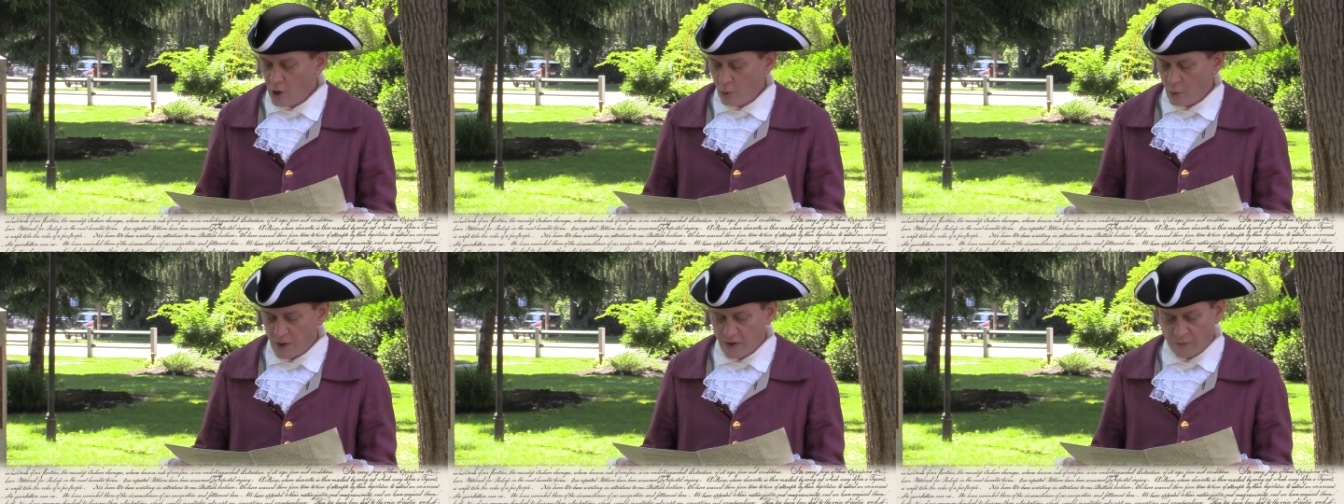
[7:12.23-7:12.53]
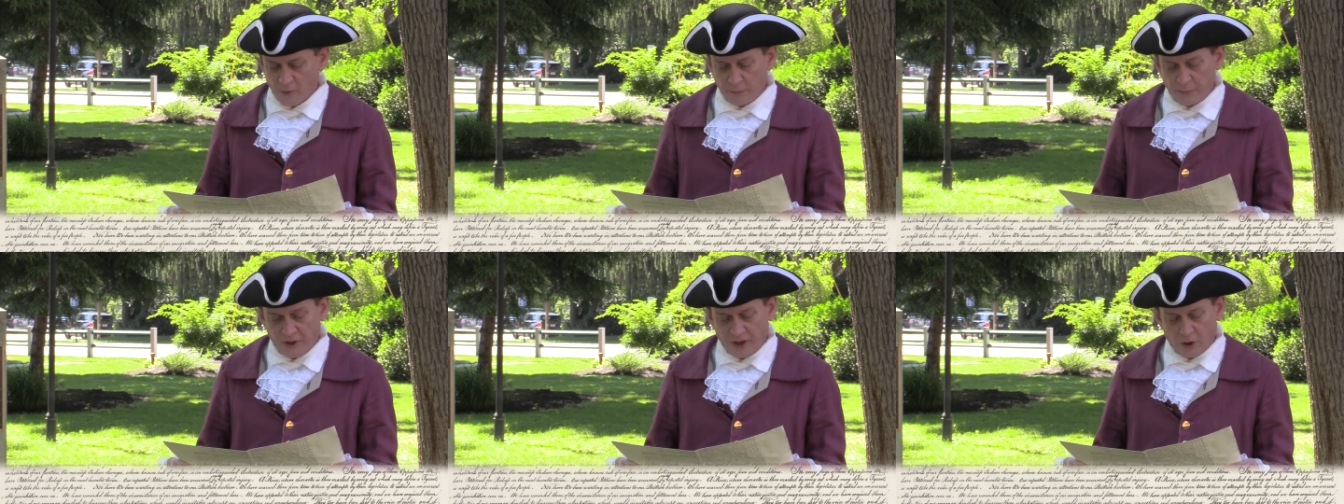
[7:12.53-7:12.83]
We have
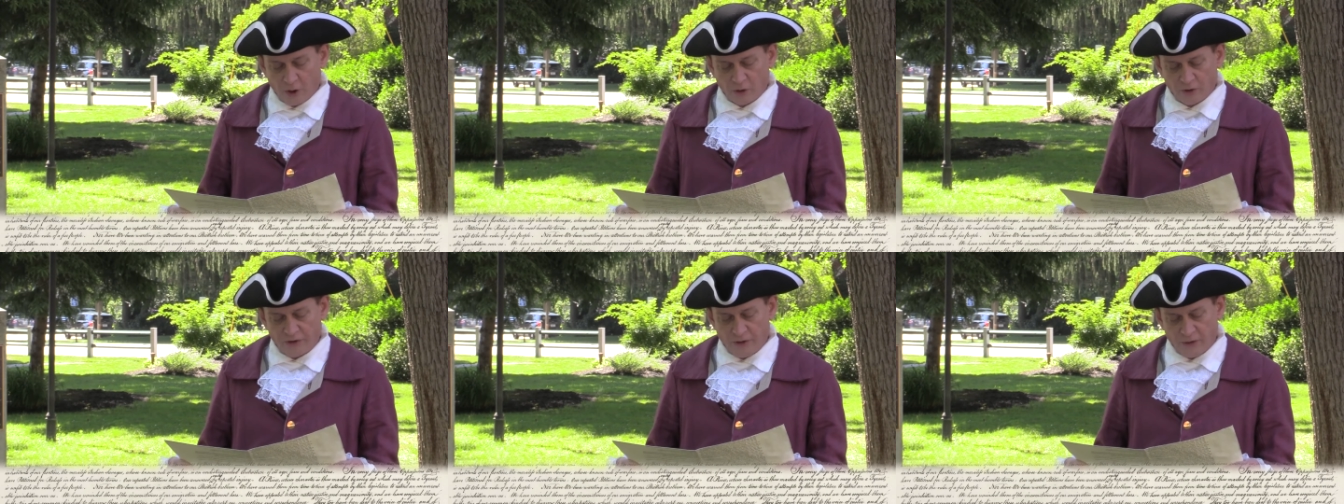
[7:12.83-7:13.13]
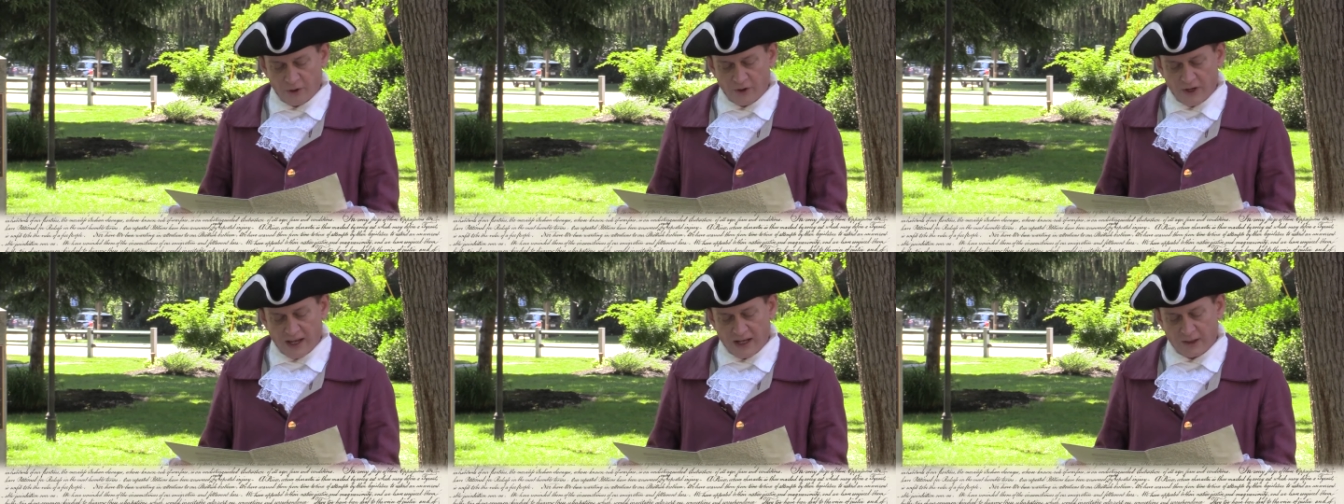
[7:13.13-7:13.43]
appealed to
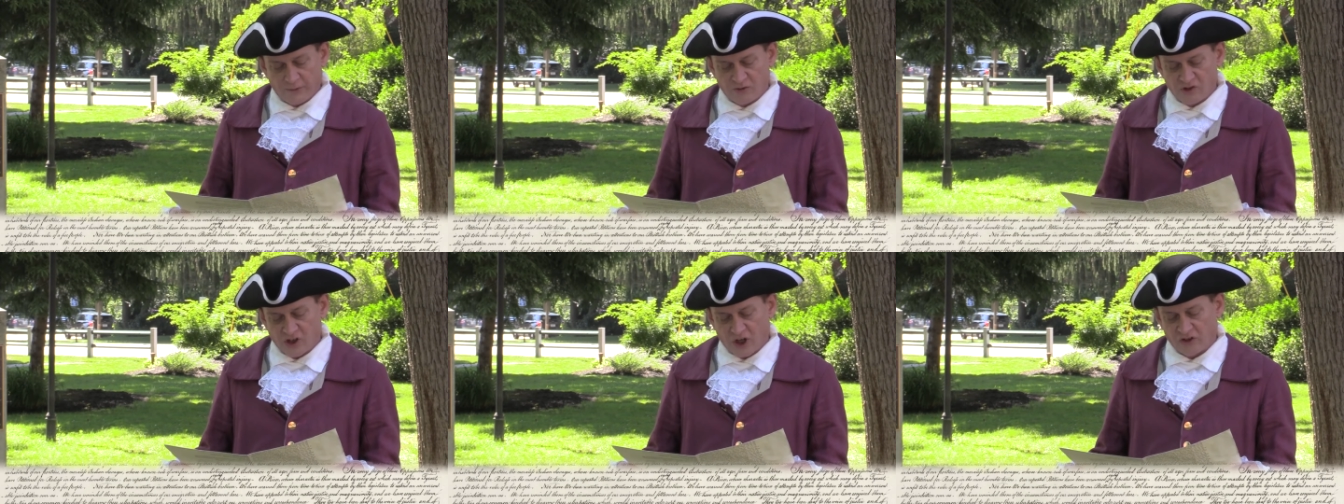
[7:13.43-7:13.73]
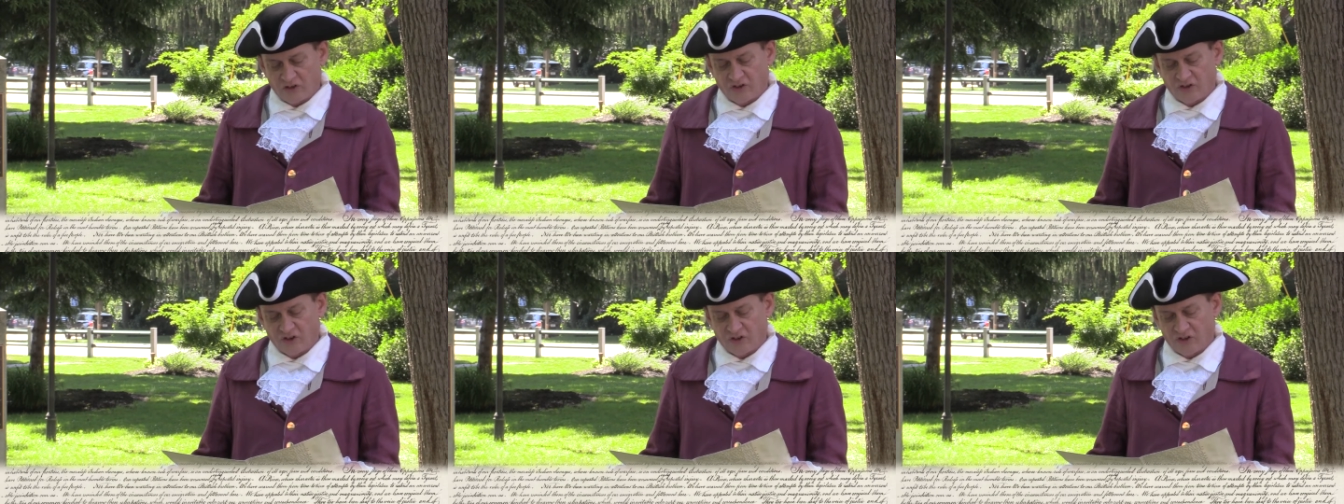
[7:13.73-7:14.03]
their native
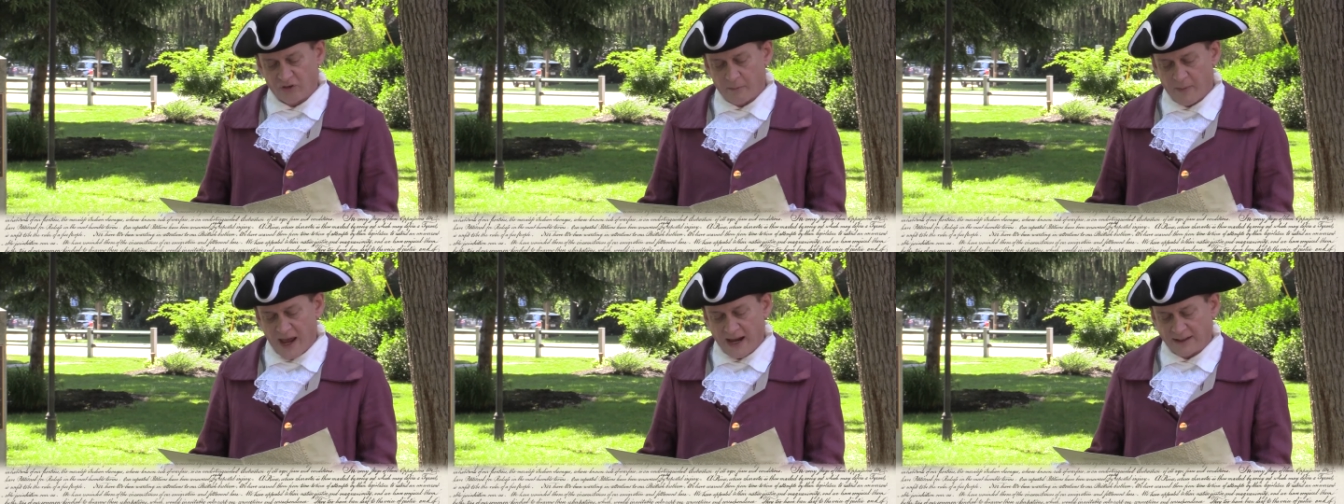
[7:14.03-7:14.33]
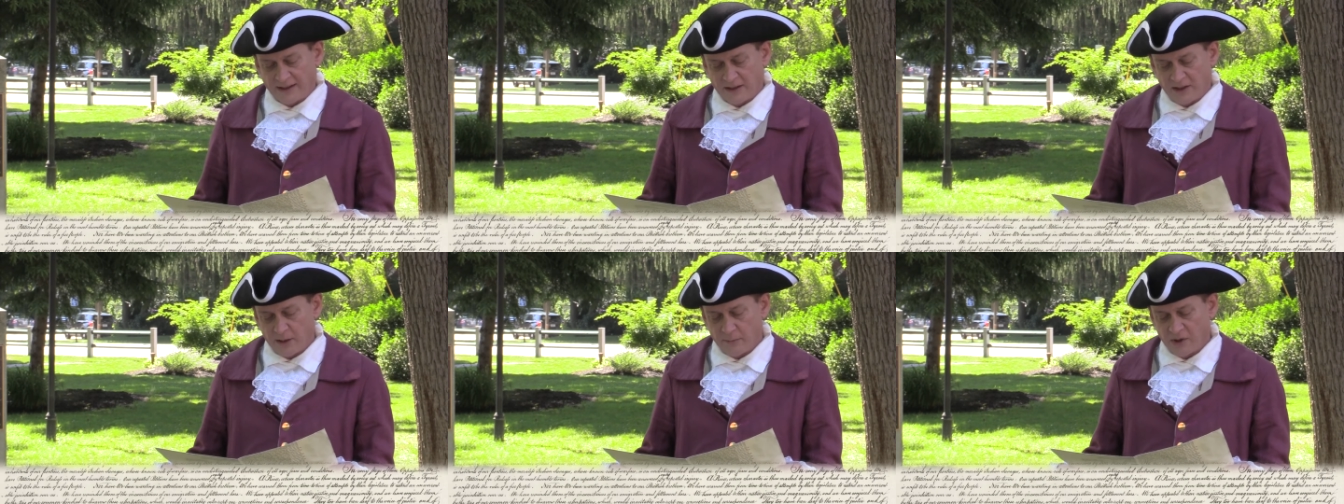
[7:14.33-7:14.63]
justice and
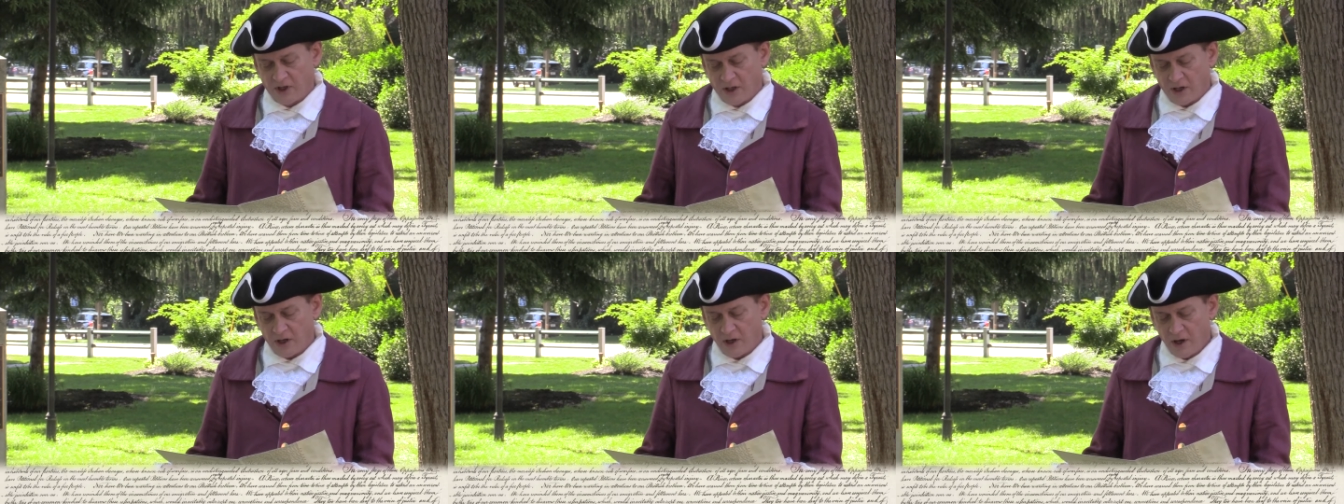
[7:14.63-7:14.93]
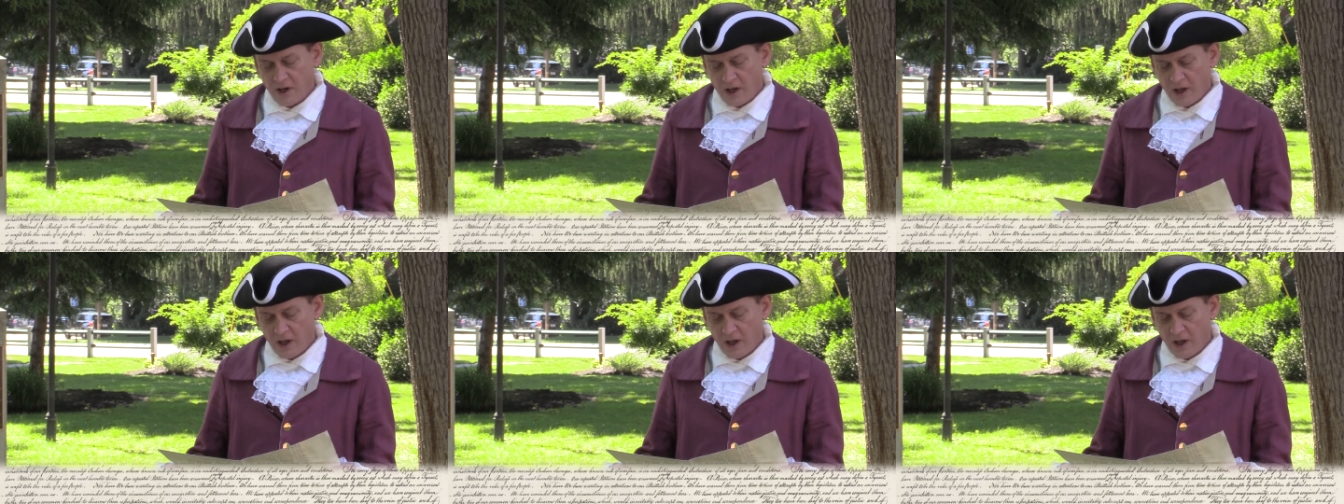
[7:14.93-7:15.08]
magnanimity,